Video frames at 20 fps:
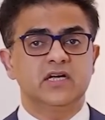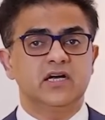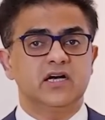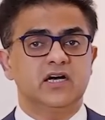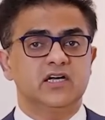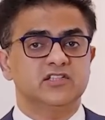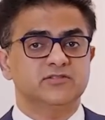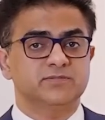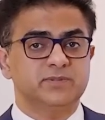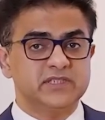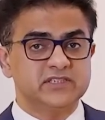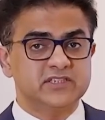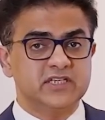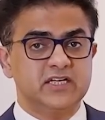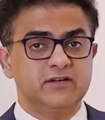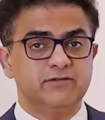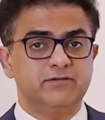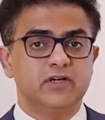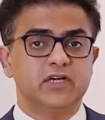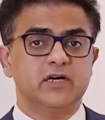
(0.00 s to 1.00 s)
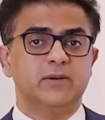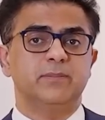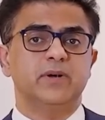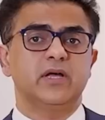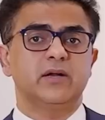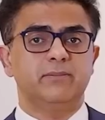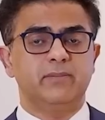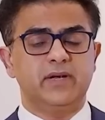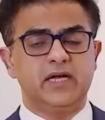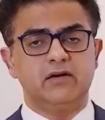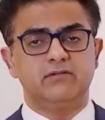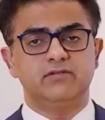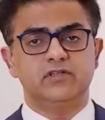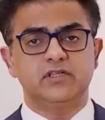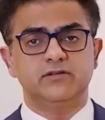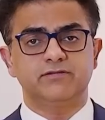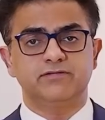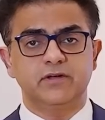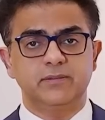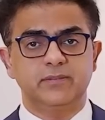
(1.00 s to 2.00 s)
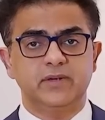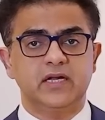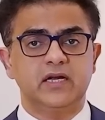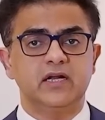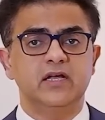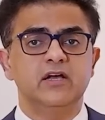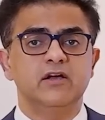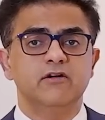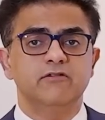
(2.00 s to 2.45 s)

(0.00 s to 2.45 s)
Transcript: especially if we compare male with the female,